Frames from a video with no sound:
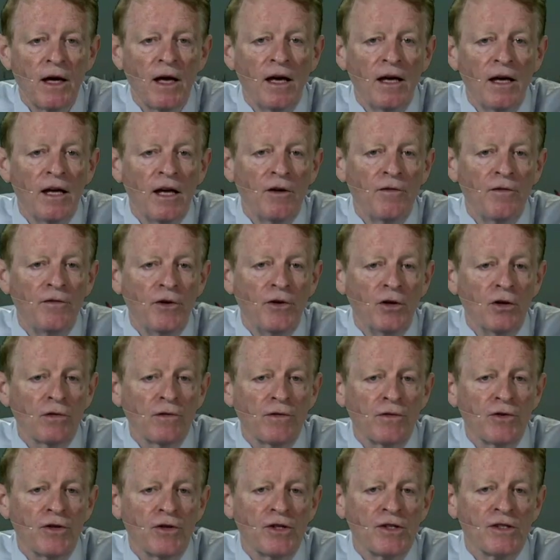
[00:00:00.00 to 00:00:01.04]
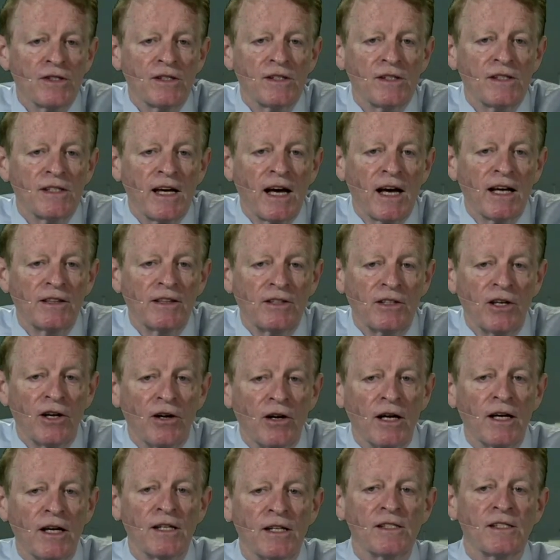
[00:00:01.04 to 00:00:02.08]
If you look, for instance, at the
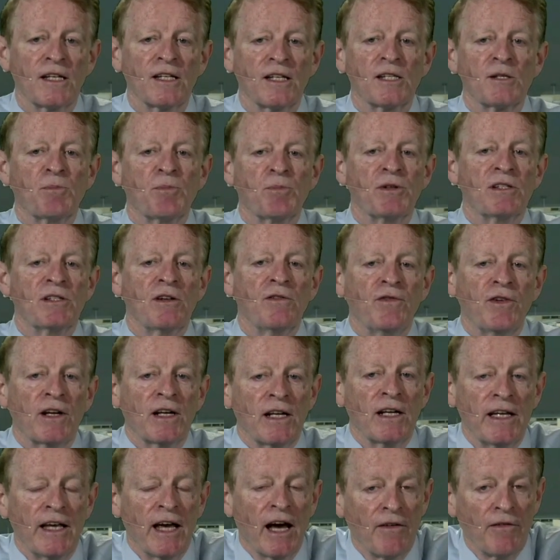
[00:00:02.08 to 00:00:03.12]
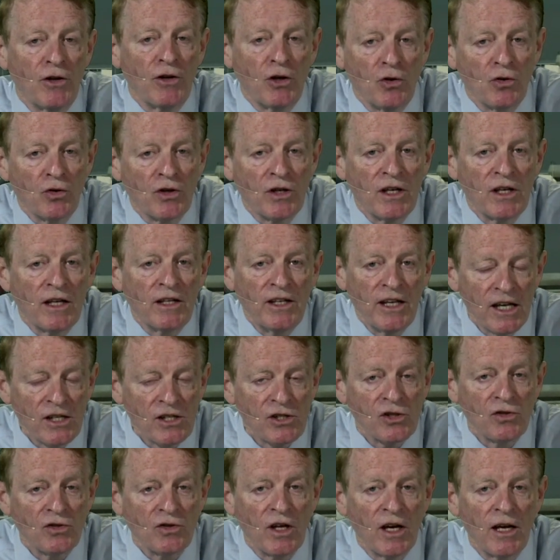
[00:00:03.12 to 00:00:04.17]
airlines and specifically have a look
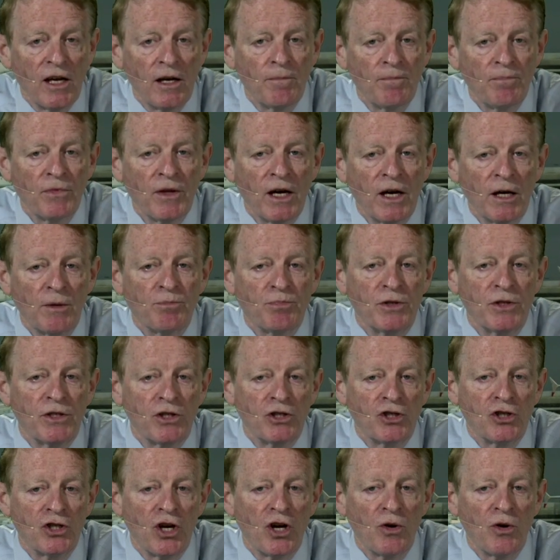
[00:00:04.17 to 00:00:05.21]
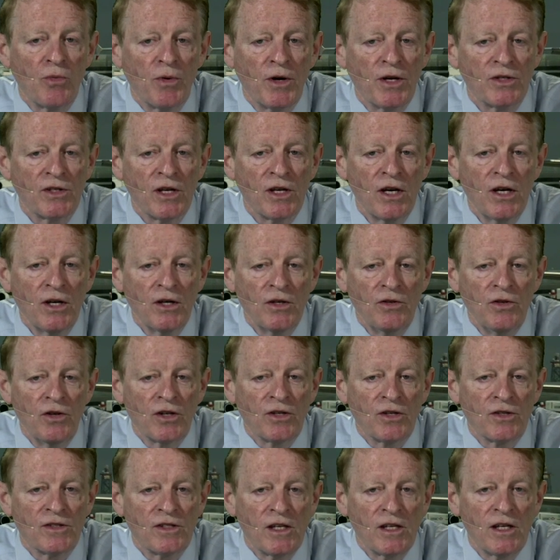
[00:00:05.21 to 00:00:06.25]
yesterday at British Airways, you can
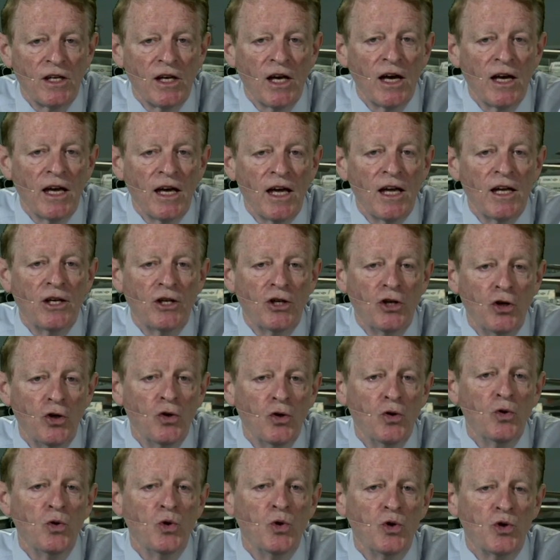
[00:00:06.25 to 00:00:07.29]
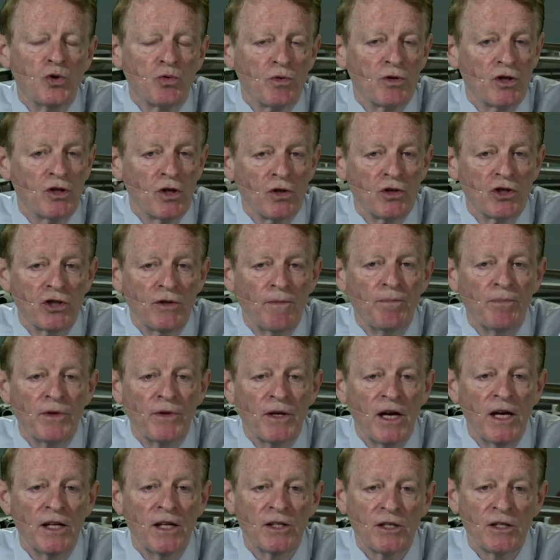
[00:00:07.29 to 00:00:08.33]
see a huge reduction
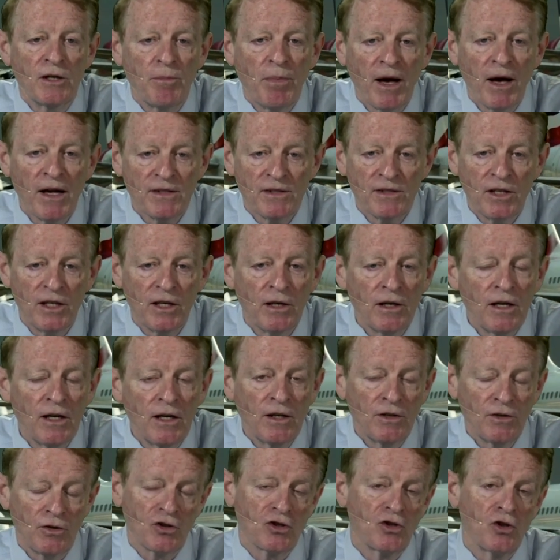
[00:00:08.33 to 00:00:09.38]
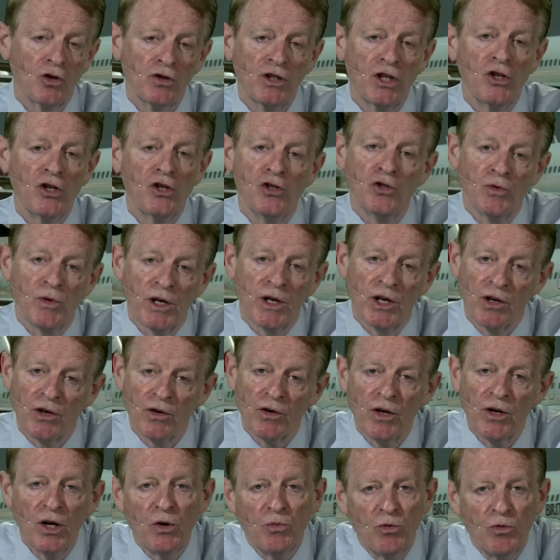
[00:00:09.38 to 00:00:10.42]
in capacity. There's nothing new here.
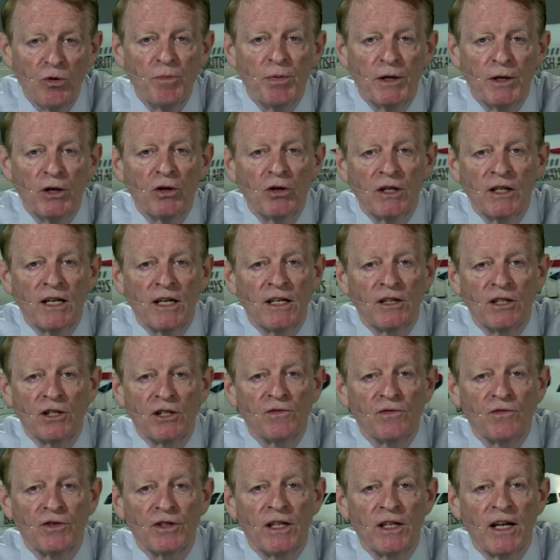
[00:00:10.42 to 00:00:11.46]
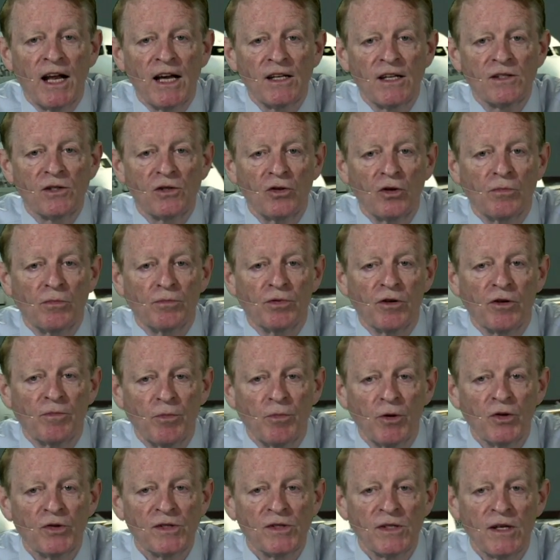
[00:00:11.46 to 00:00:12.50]
We've been looking at this for the last number of
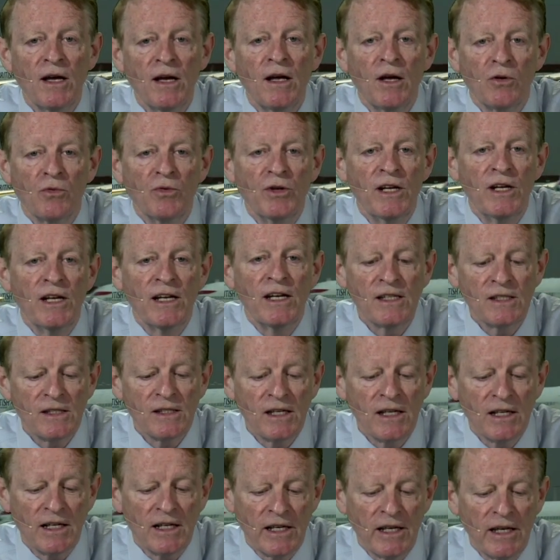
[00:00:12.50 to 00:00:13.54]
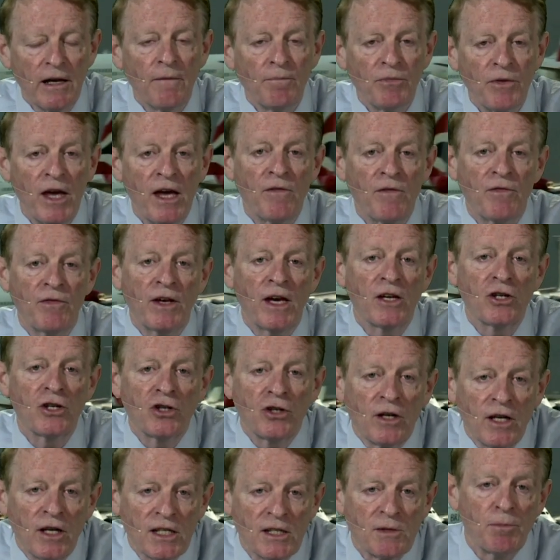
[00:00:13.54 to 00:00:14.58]
months. Realistically, aviation
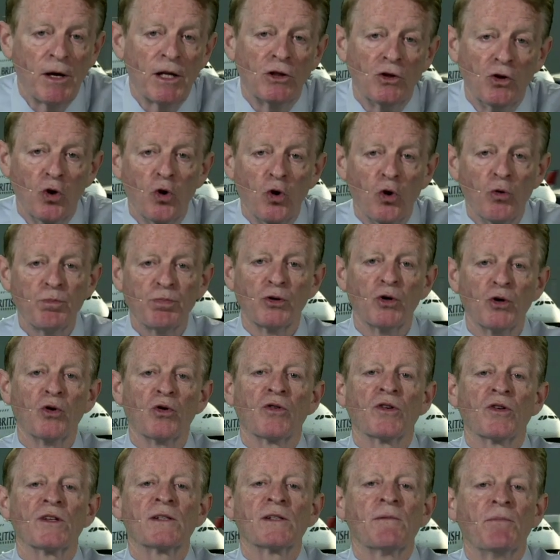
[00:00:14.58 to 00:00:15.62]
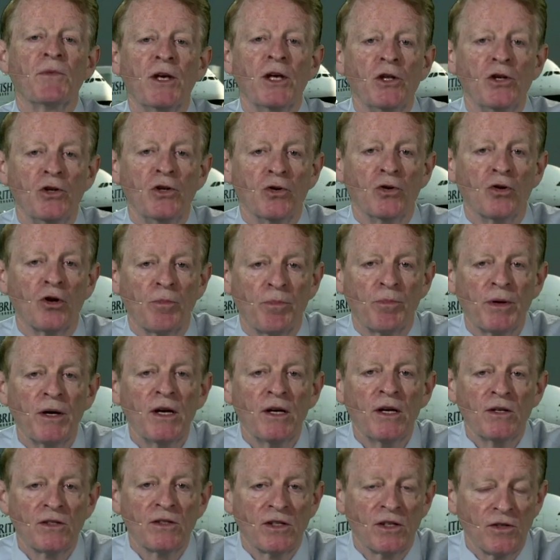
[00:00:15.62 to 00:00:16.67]
has made no progress in Europe
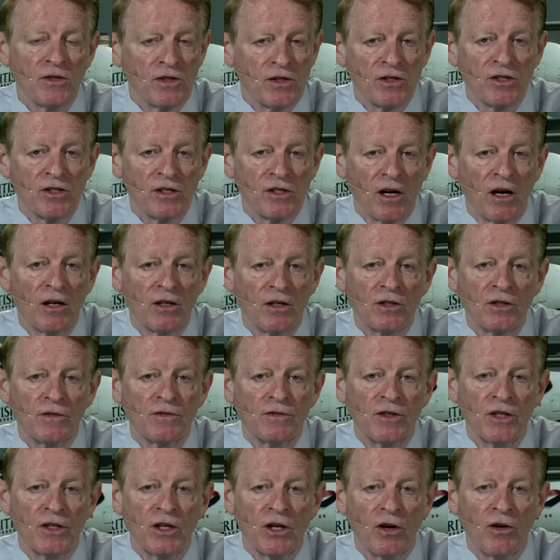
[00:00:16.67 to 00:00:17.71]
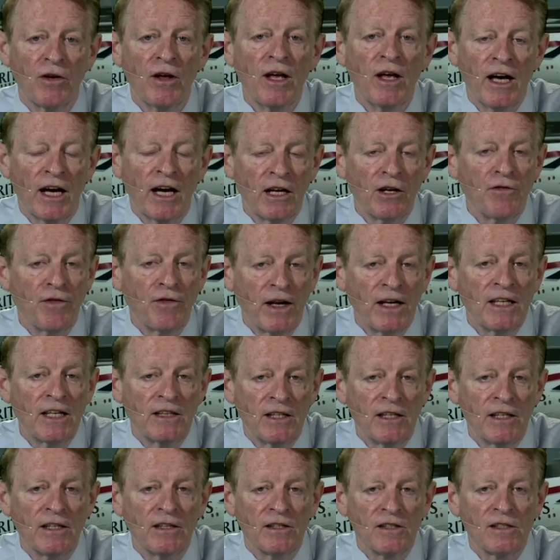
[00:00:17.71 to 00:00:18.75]
since the start of the year, and if anything,
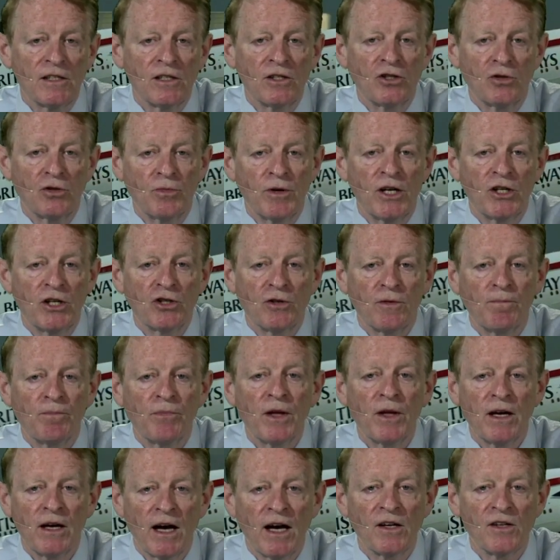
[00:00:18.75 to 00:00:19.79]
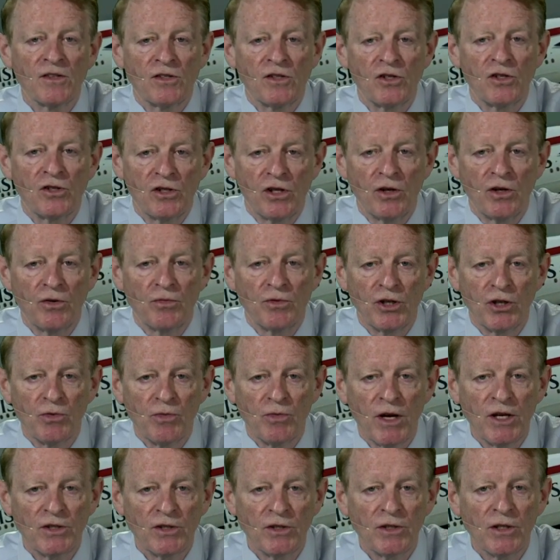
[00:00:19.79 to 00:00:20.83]
the situation has
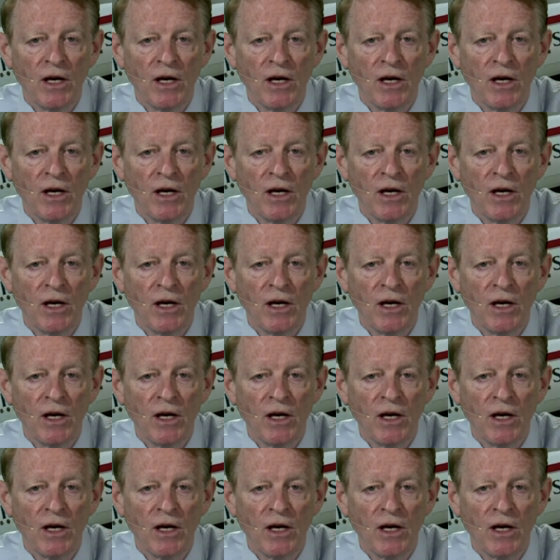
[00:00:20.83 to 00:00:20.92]
deteriorated.